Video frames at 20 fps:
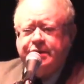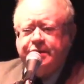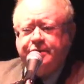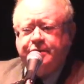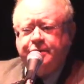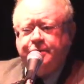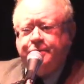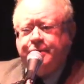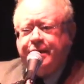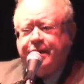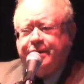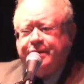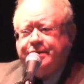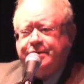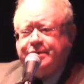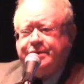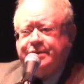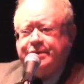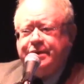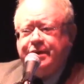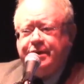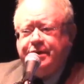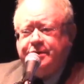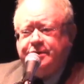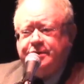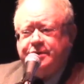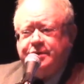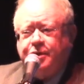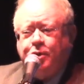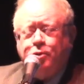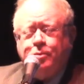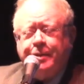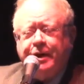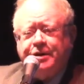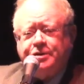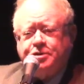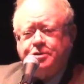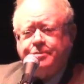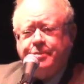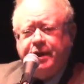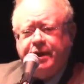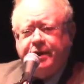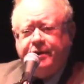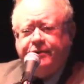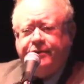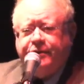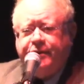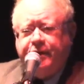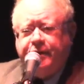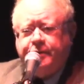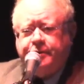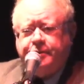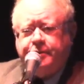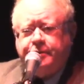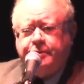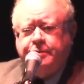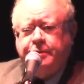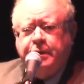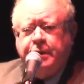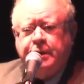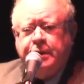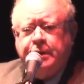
in the United States, no major bank failure